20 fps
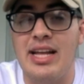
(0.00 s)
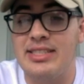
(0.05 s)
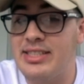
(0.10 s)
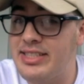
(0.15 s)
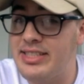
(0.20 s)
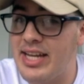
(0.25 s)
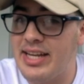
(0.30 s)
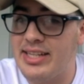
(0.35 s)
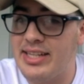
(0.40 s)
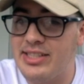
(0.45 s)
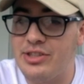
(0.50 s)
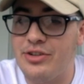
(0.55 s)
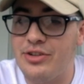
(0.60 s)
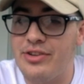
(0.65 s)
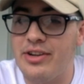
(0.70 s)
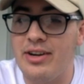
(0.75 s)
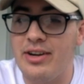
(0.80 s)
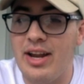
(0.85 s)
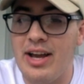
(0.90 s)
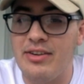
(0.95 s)
Zen into
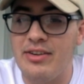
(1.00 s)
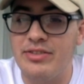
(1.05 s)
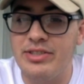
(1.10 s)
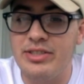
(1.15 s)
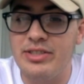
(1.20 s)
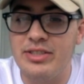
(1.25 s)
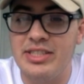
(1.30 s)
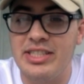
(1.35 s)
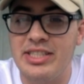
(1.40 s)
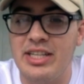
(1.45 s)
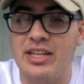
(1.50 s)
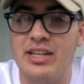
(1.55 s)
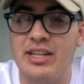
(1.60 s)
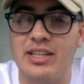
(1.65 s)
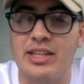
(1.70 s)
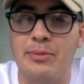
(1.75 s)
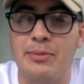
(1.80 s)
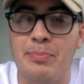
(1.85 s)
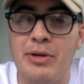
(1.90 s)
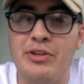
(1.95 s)
their lives,
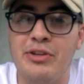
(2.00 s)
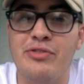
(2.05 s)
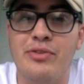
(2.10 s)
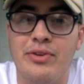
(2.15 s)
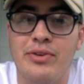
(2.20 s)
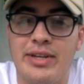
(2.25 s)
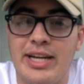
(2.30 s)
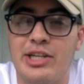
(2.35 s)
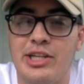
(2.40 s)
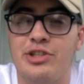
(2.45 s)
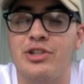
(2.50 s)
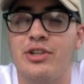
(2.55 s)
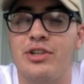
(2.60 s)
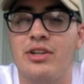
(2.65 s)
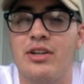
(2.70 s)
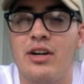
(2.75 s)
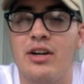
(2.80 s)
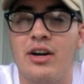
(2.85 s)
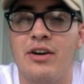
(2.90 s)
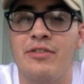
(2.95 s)
the peaceful
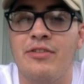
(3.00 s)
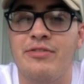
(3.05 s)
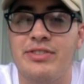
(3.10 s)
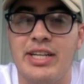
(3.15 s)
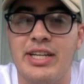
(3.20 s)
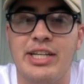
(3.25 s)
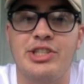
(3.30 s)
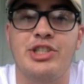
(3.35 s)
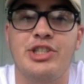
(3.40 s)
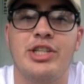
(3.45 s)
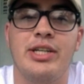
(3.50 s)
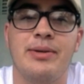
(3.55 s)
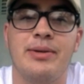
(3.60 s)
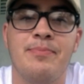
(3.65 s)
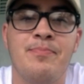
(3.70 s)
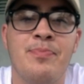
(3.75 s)
nature of Tai Chi.